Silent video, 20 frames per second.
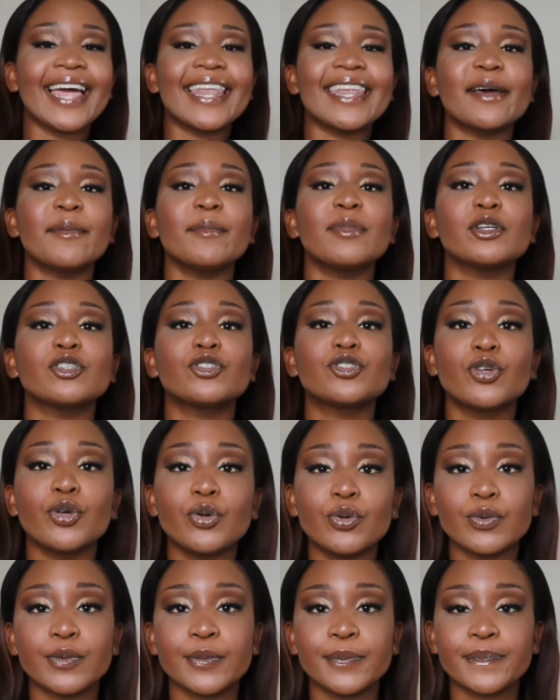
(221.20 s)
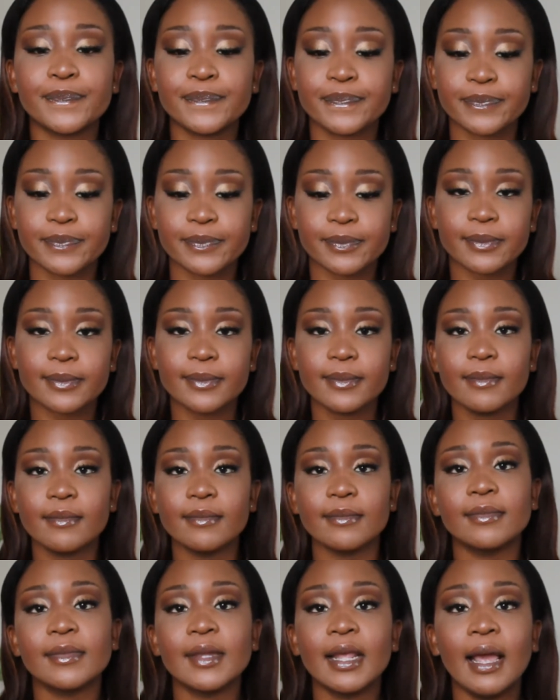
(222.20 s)
Number two,
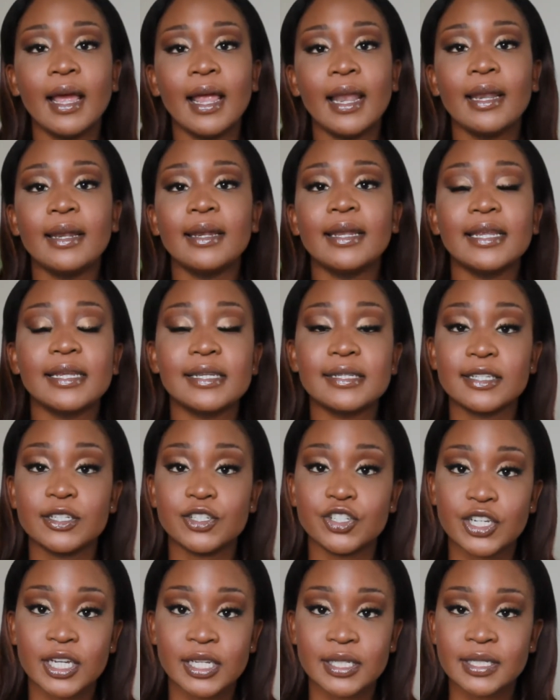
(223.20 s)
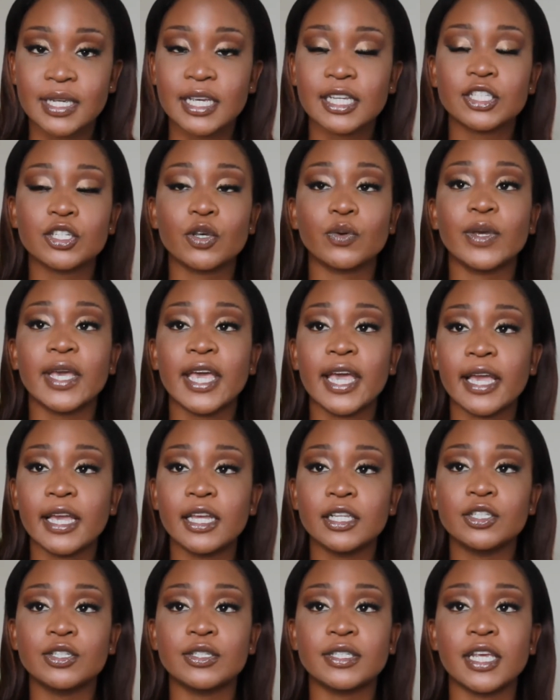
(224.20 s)
ladies and gents, it's
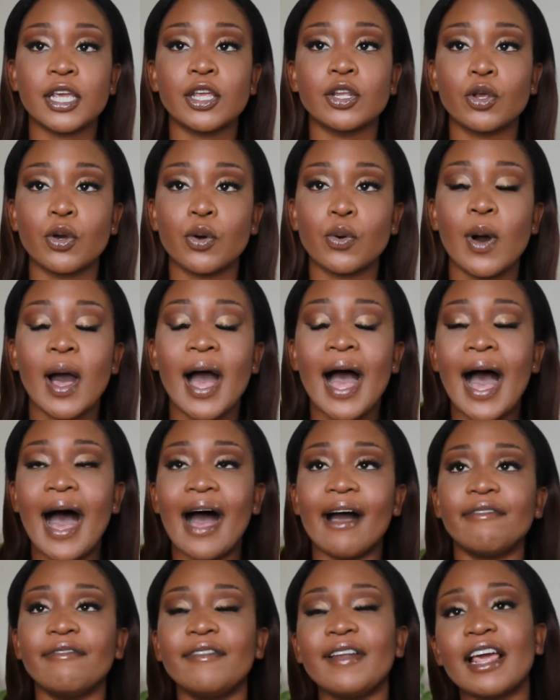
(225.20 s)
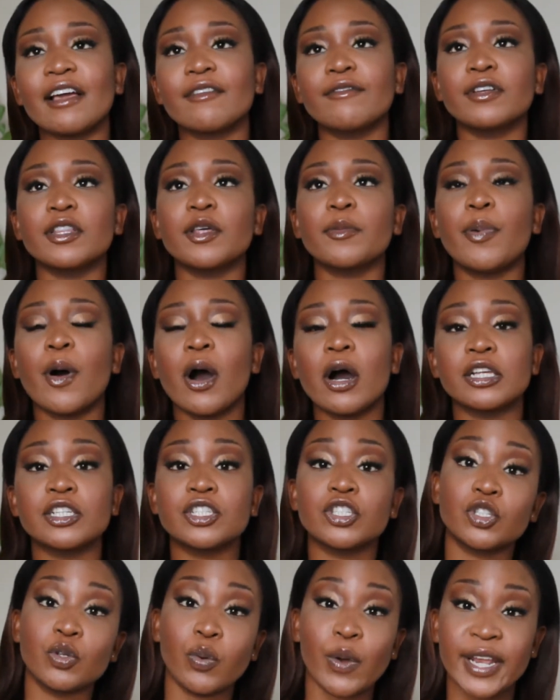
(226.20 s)
okay to say no. I feel like for the
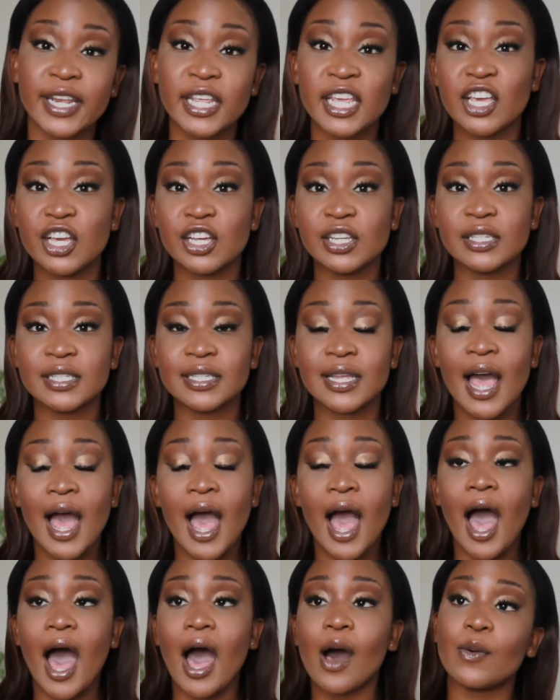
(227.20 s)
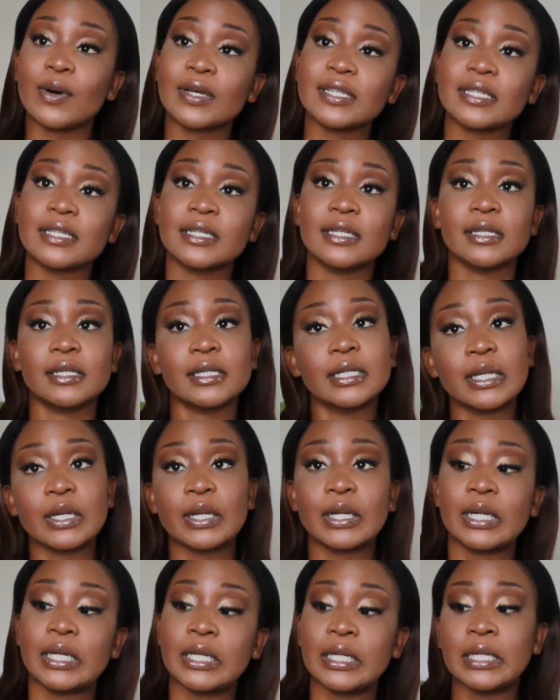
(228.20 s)
past 20 years, I
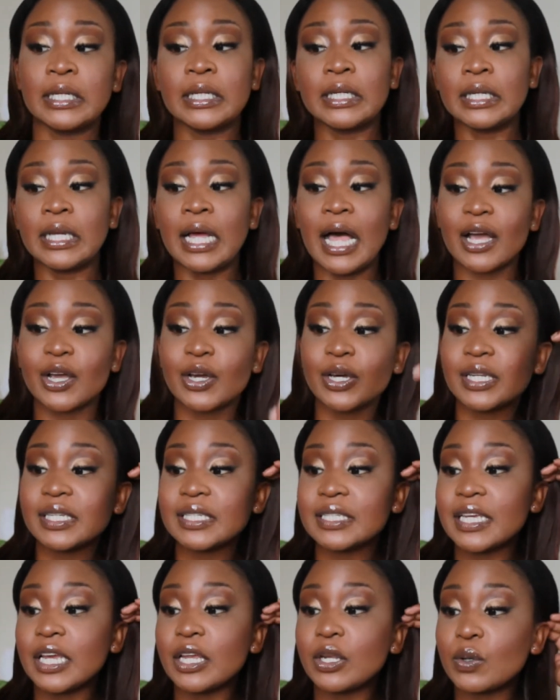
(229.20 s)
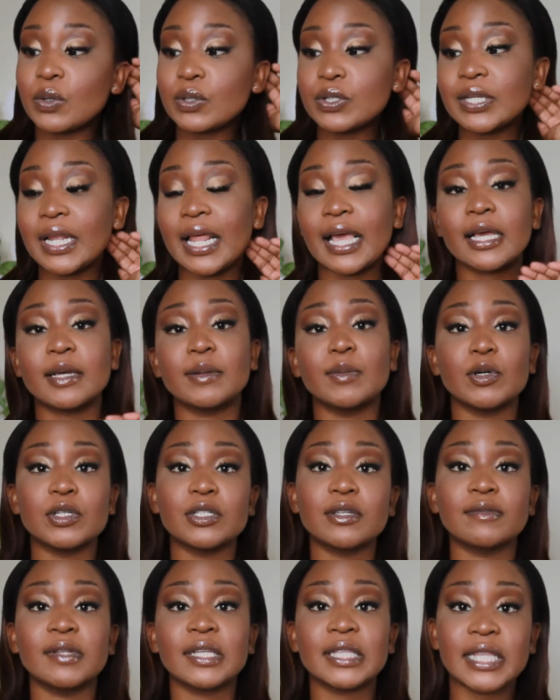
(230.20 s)
couldn't say no to like
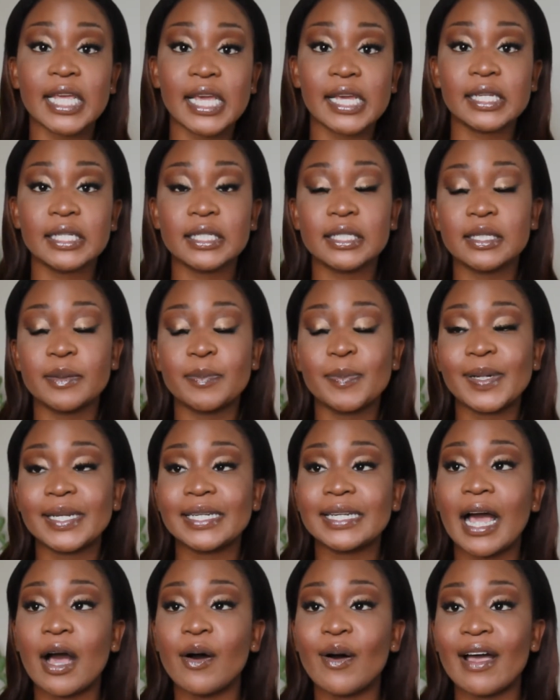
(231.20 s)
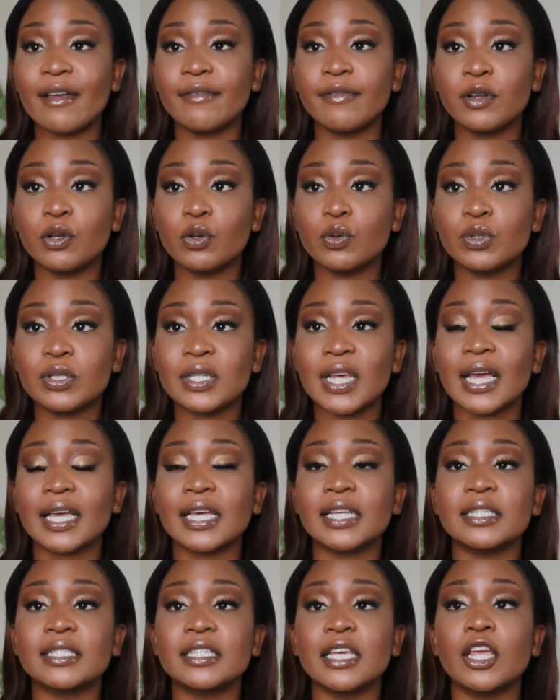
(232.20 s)
most of the things, but now I feel good. I
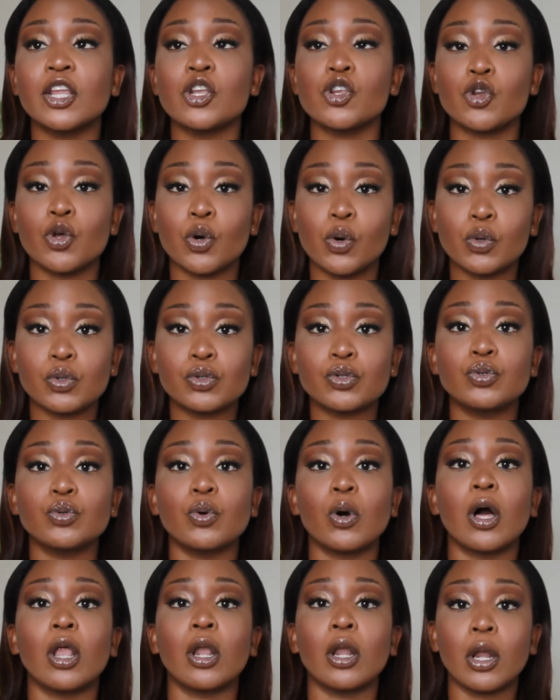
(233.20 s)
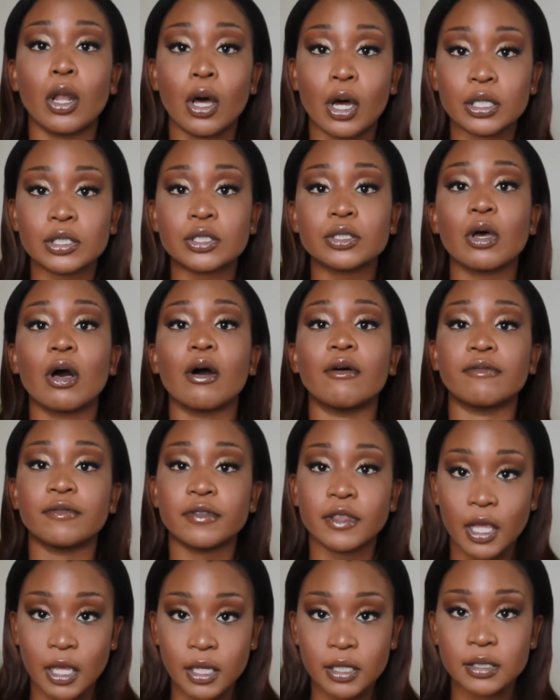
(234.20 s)
can say no to a lot of
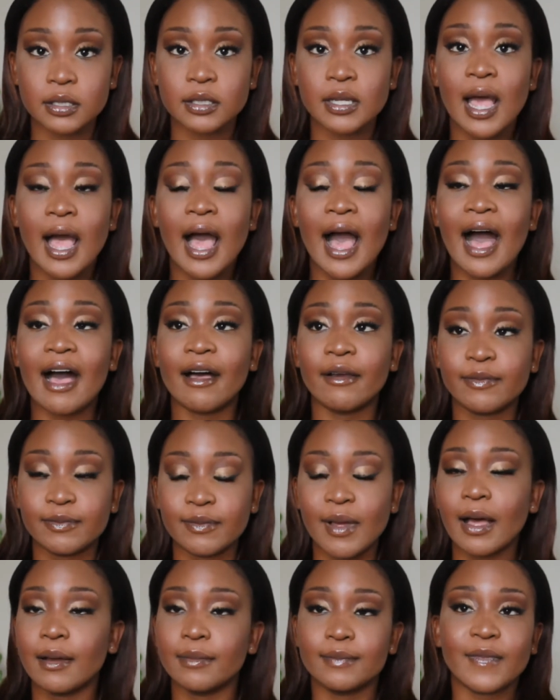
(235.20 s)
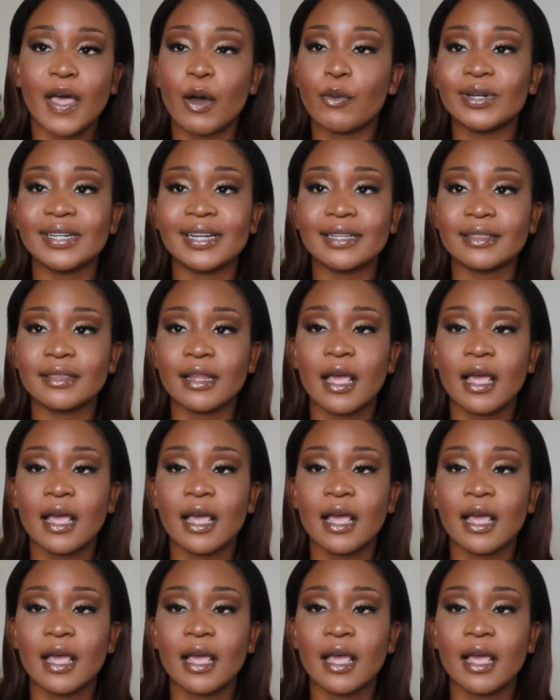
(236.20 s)
things. I want